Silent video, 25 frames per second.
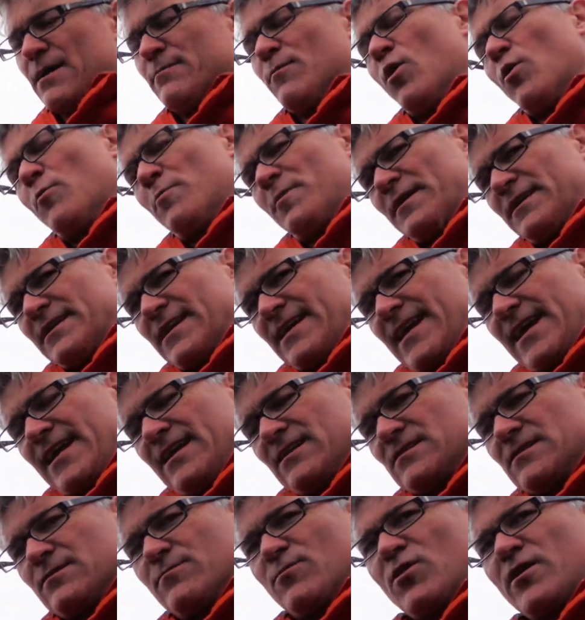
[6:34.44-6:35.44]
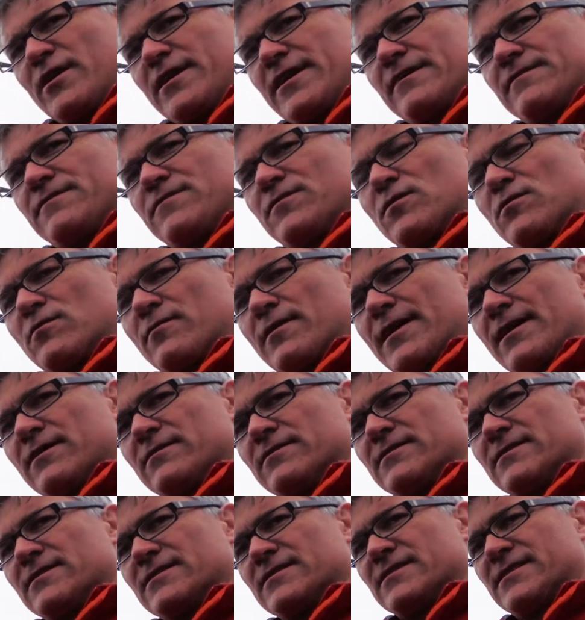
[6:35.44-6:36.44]
I'm hoping to get it to market for
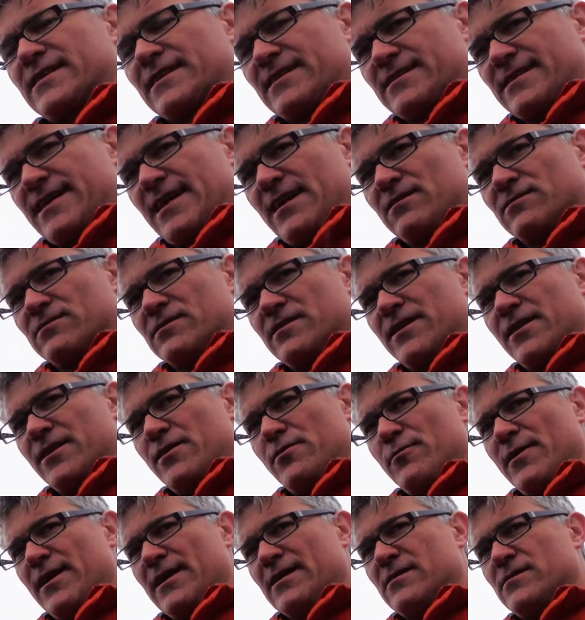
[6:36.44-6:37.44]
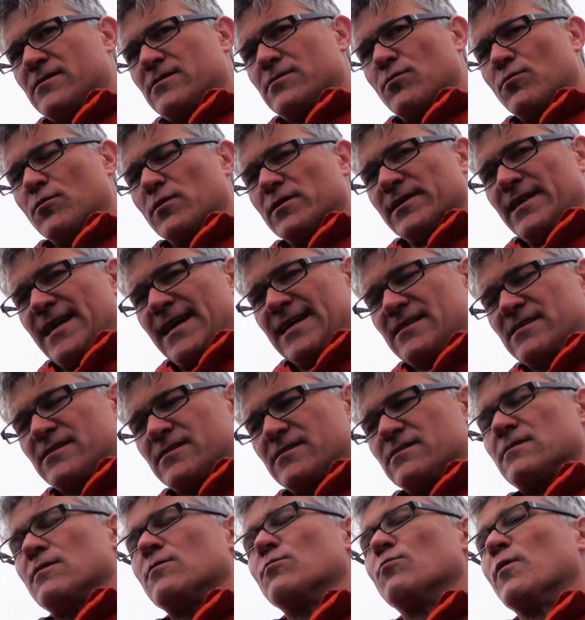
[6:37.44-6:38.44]
around 6,000 US or
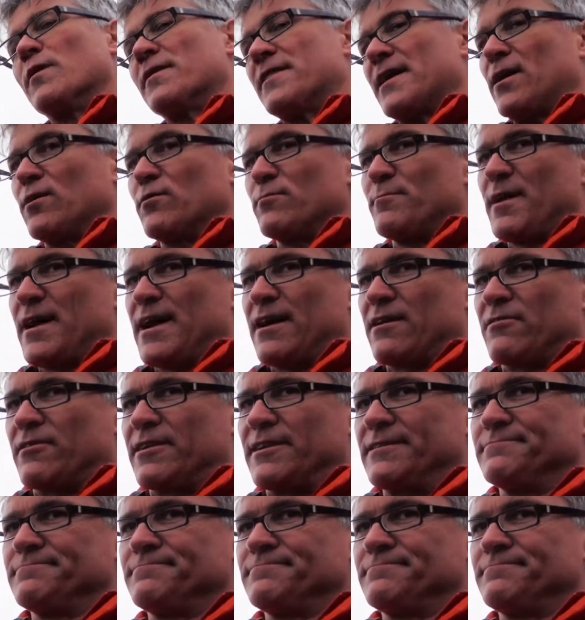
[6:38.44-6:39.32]
less without battery.